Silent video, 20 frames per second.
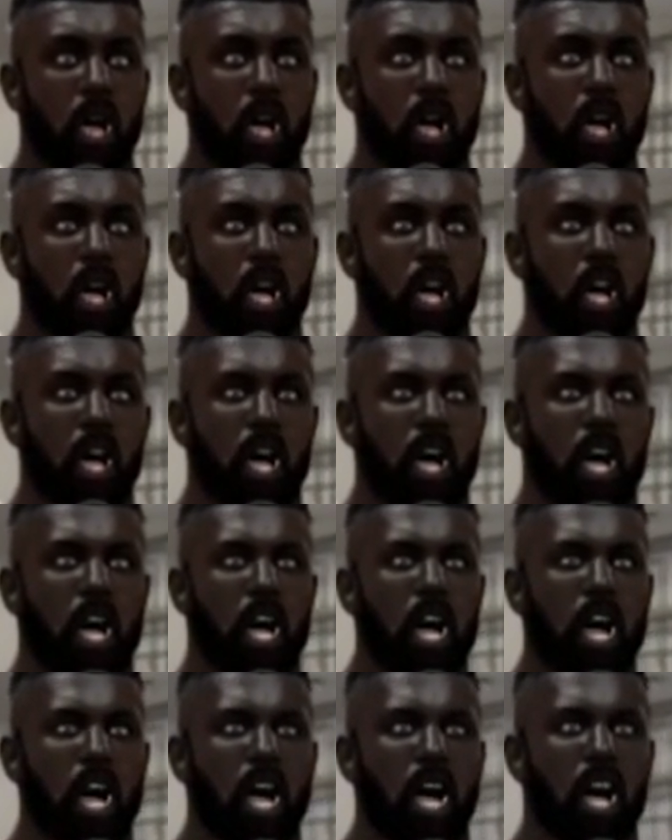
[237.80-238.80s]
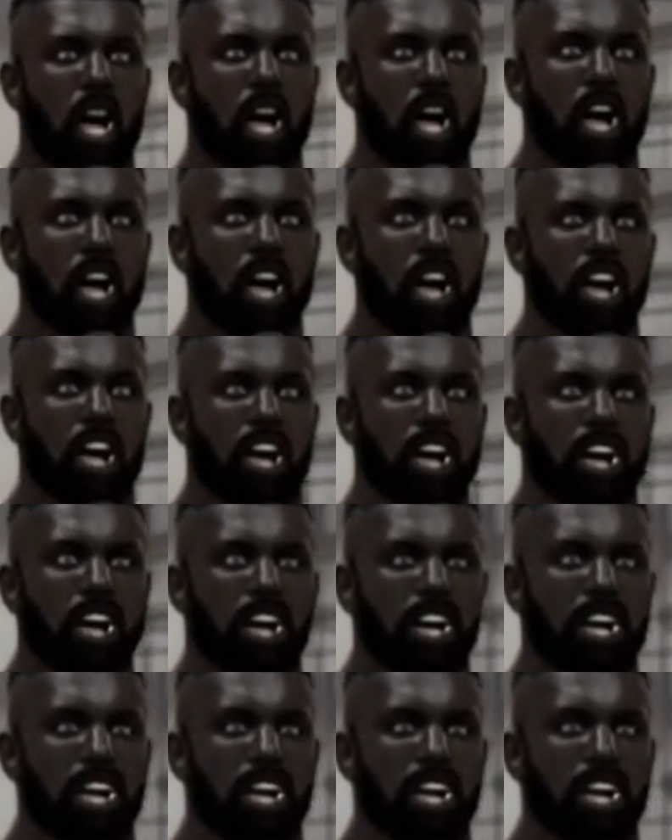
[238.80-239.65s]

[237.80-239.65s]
(silence)